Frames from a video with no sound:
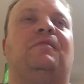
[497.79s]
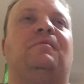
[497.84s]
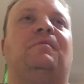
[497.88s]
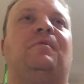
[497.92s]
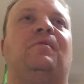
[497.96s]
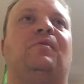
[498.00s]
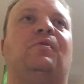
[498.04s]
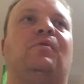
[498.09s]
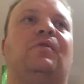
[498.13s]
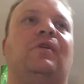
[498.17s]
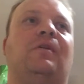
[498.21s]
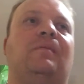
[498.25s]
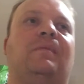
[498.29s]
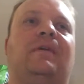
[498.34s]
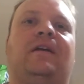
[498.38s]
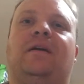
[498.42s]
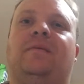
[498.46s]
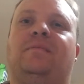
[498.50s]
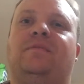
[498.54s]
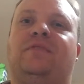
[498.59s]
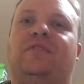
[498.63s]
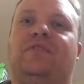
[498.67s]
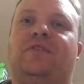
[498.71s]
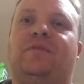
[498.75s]
know we're all going to
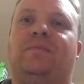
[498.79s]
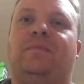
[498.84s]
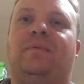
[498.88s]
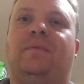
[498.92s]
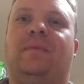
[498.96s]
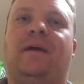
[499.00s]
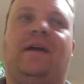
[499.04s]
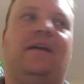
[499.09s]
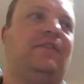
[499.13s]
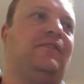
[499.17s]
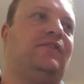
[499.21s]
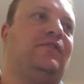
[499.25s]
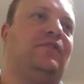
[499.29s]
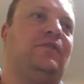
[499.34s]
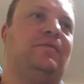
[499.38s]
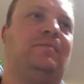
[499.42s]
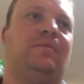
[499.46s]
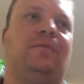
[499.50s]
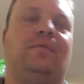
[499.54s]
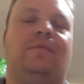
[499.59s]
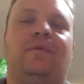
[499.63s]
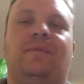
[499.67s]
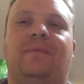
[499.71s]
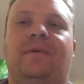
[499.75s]
become Superman and
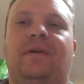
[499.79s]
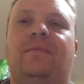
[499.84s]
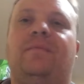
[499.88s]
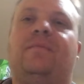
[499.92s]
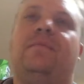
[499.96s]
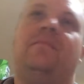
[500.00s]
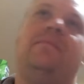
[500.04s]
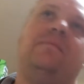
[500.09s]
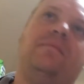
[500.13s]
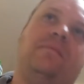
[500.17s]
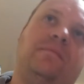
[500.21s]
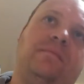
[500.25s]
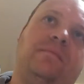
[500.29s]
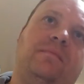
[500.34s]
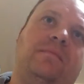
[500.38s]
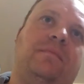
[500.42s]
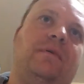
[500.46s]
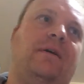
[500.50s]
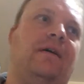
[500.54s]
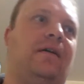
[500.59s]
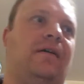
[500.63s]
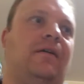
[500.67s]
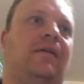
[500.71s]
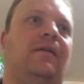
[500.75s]
Superwoman,
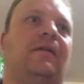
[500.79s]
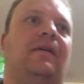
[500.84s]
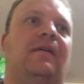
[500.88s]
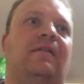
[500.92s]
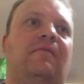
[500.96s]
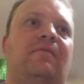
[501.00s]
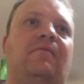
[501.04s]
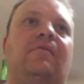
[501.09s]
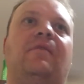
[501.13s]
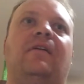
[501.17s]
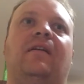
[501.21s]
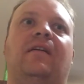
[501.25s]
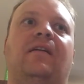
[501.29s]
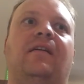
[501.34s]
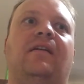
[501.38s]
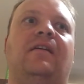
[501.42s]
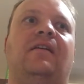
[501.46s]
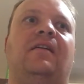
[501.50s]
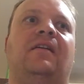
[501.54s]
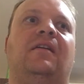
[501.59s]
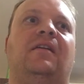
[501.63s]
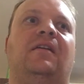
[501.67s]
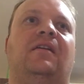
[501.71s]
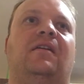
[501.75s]
but it
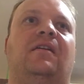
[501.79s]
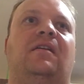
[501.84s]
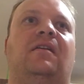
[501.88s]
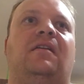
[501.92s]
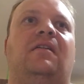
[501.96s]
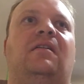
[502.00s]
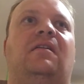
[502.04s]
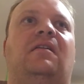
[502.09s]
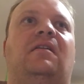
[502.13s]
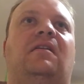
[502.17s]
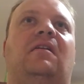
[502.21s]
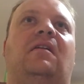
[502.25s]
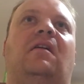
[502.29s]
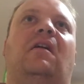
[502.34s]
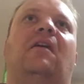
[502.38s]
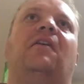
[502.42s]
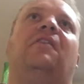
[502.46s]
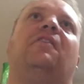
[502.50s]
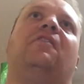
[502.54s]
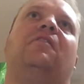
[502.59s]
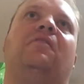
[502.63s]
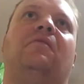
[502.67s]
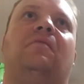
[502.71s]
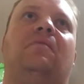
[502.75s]
really
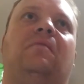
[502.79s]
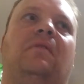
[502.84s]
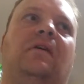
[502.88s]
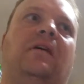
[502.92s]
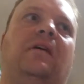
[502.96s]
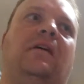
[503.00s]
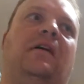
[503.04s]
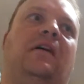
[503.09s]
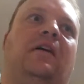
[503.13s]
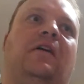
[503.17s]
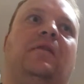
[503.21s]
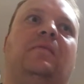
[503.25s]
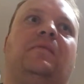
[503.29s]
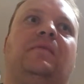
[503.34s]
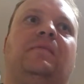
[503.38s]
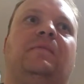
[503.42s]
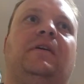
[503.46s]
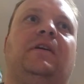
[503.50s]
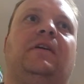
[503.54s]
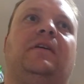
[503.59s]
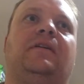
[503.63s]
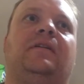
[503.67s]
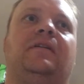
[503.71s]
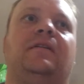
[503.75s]
I know it helps
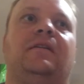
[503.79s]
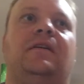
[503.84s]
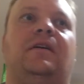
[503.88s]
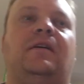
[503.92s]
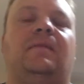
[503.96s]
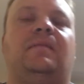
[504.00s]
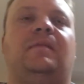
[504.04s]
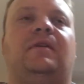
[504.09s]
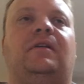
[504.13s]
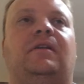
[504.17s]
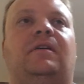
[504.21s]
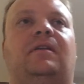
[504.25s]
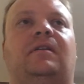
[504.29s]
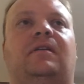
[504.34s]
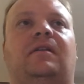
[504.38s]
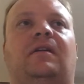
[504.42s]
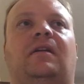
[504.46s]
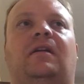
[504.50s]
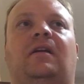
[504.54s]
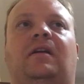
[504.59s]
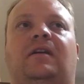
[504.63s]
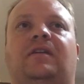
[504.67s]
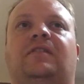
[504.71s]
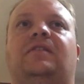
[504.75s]
me. I'm a,
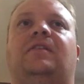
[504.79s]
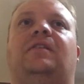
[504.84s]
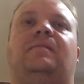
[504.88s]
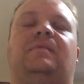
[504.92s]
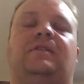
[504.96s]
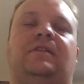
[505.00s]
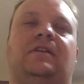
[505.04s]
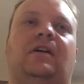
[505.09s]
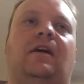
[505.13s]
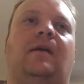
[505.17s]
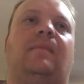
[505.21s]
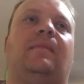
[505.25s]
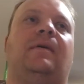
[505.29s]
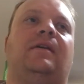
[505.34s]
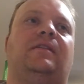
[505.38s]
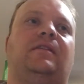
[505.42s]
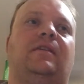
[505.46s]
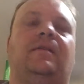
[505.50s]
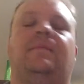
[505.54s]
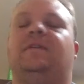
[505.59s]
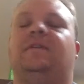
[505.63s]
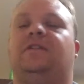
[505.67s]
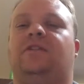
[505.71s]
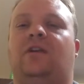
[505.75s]
like I said, I'm a
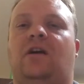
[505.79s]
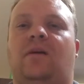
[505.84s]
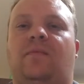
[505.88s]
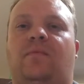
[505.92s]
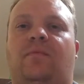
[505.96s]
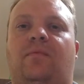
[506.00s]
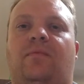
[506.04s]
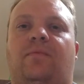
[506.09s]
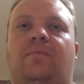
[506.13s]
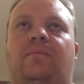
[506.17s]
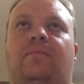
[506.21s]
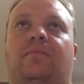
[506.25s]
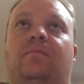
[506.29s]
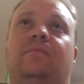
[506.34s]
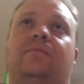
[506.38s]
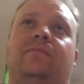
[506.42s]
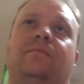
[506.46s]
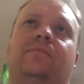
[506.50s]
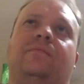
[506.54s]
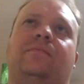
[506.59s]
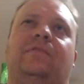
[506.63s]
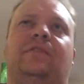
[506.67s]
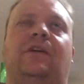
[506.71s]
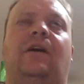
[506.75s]
diabetic. I'm a type
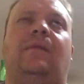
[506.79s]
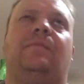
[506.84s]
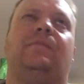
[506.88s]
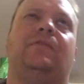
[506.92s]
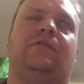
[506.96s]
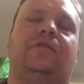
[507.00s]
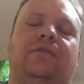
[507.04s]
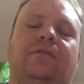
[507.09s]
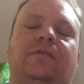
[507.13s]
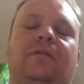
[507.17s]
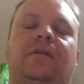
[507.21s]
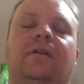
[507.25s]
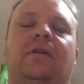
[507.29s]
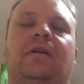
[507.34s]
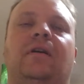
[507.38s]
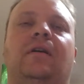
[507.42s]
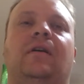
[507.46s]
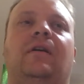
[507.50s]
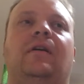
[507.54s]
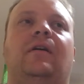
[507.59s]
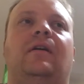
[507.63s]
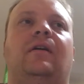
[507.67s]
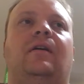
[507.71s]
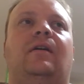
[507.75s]
type two,
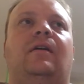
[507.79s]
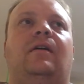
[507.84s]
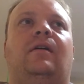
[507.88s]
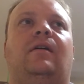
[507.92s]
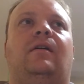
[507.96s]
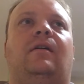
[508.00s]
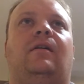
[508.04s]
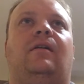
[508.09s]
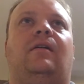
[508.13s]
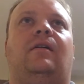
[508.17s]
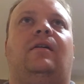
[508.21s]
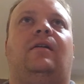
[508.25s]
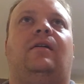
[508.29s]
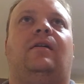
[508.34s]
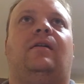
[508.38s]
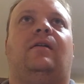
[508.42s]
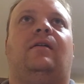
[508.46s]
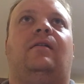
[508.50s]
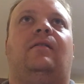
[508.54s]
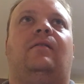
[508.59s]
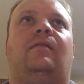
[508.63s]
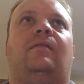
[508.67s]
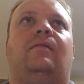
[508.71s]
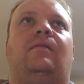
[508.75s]
uh,